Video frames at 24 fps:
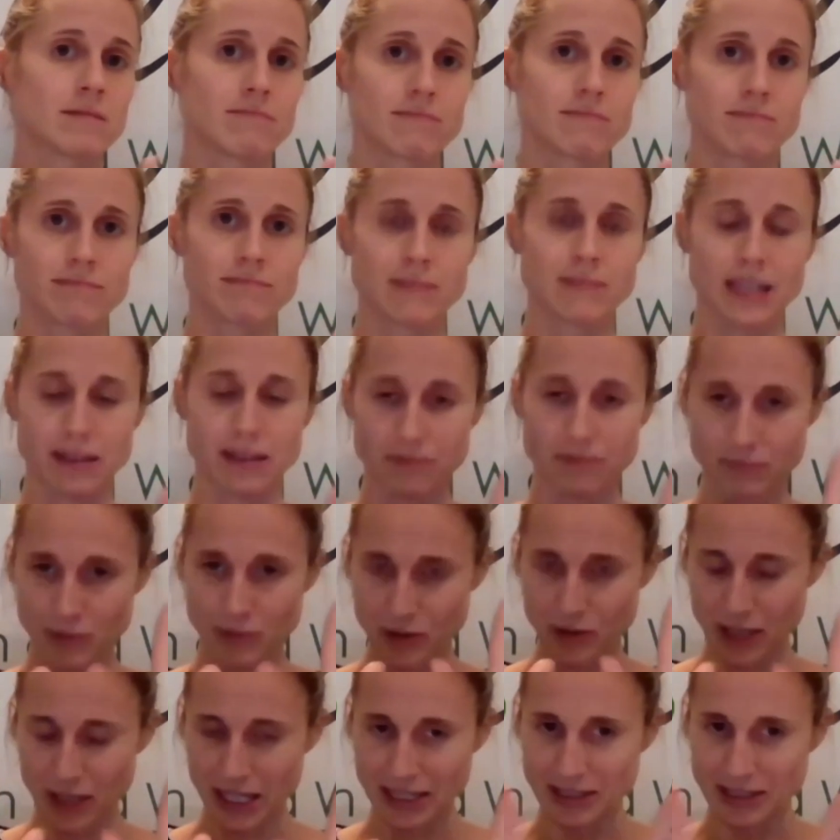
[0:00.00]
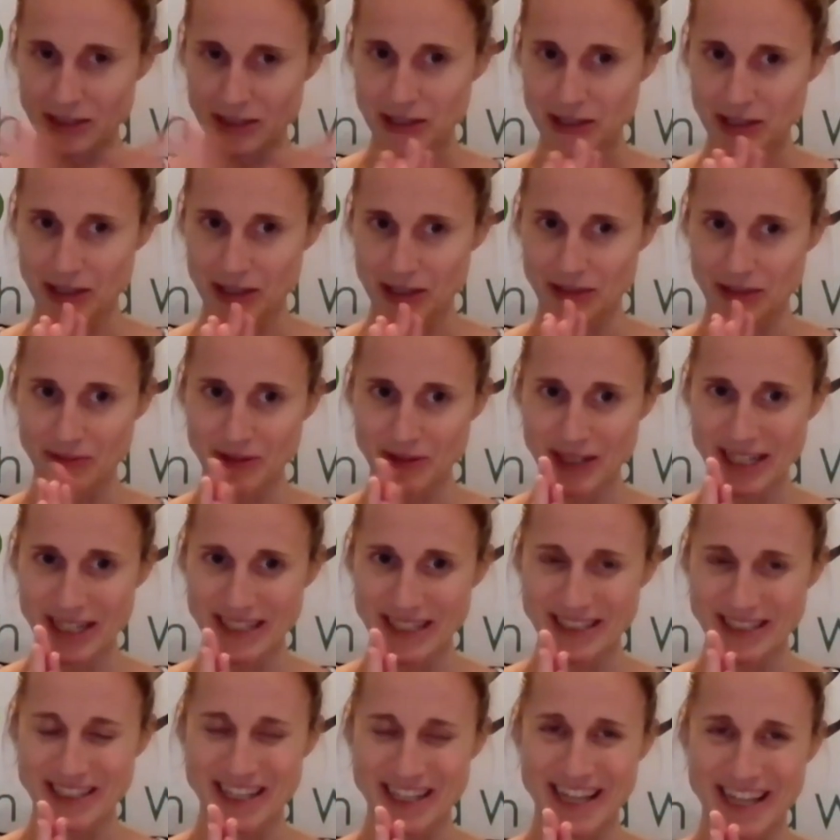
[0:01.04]
Yeah, we'll get into
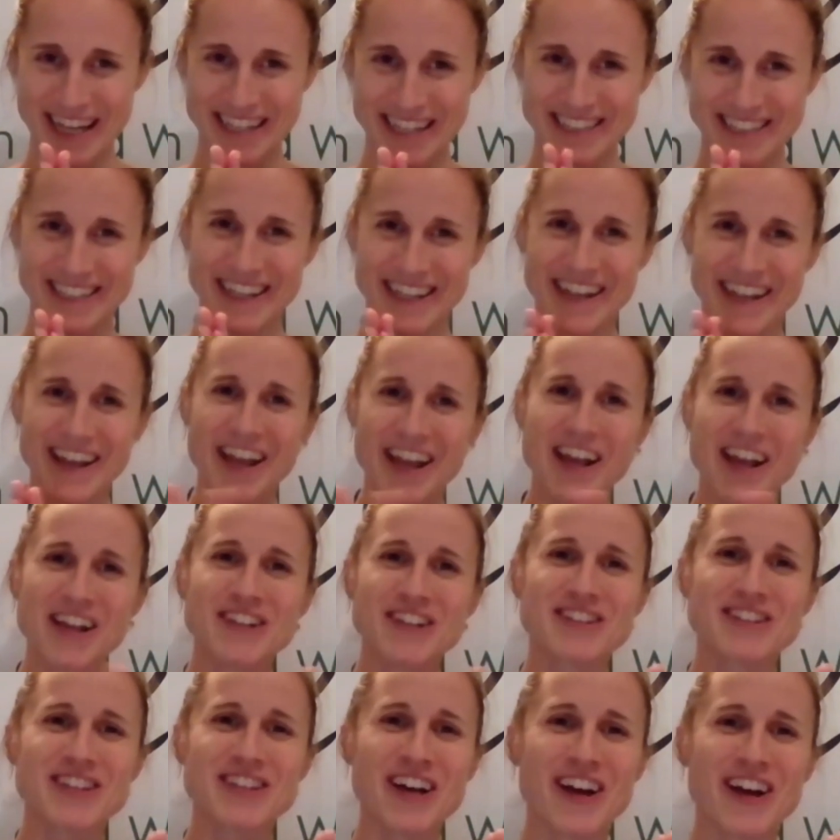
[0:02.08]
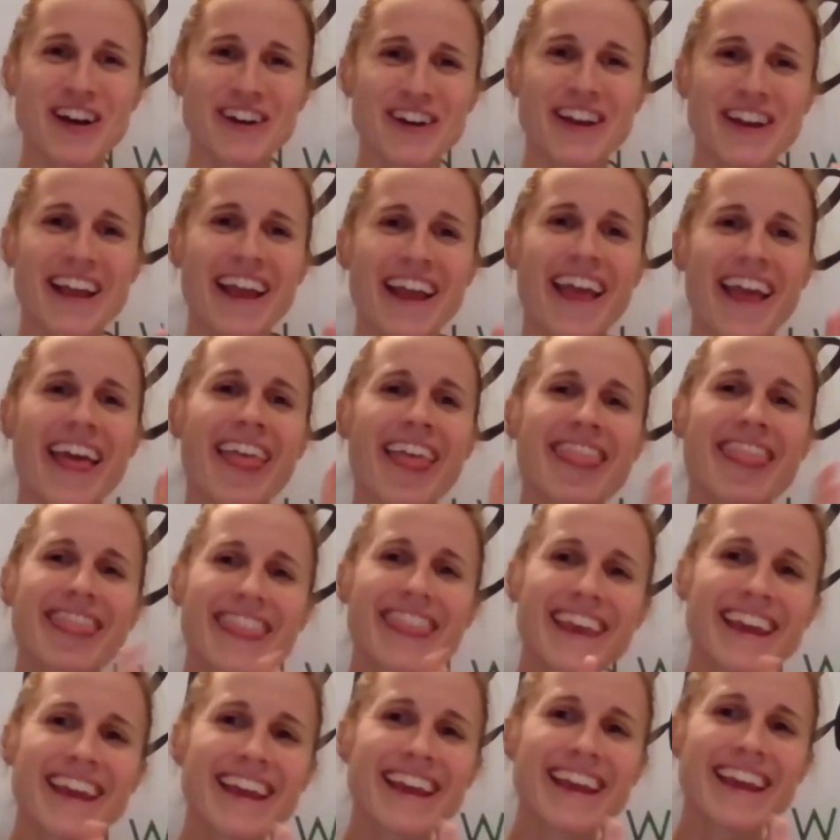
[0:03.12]
that. So
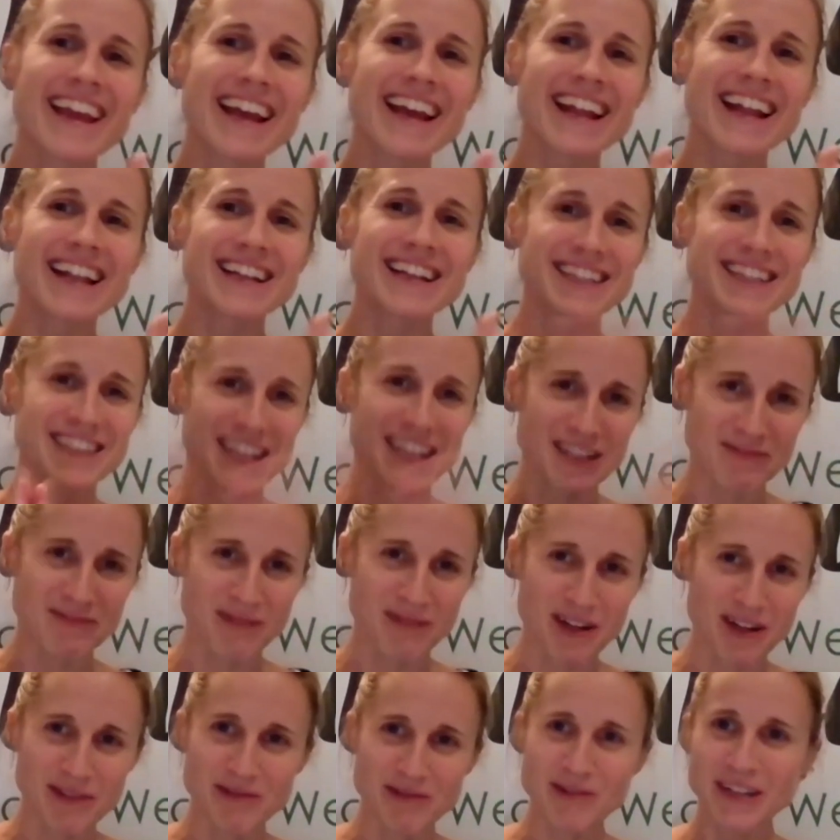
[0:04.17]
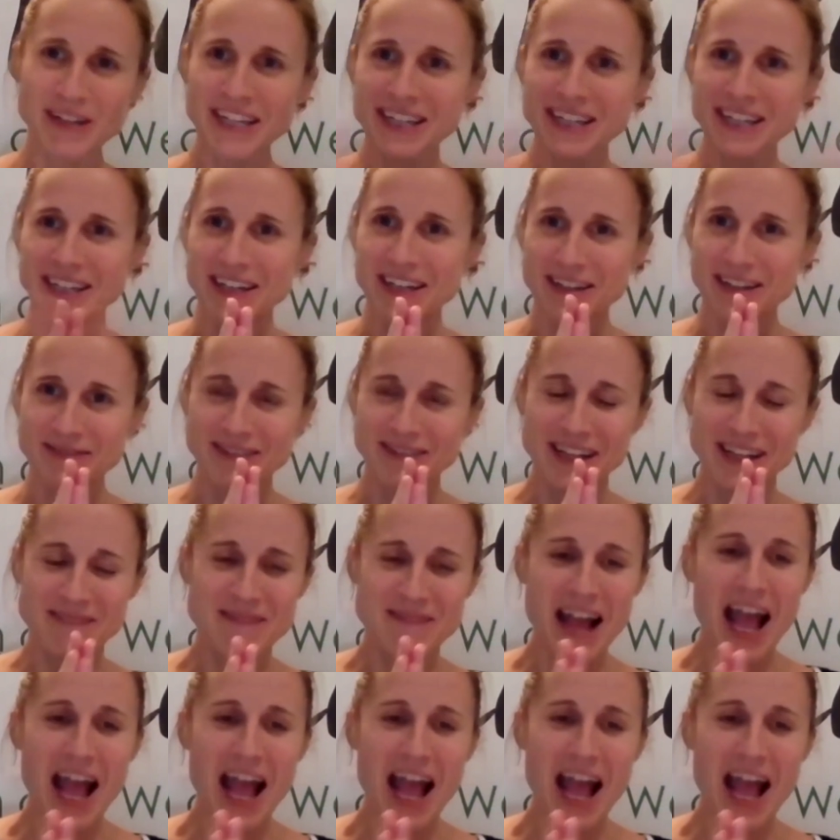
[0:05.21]
because that's why you're all here, hopefully.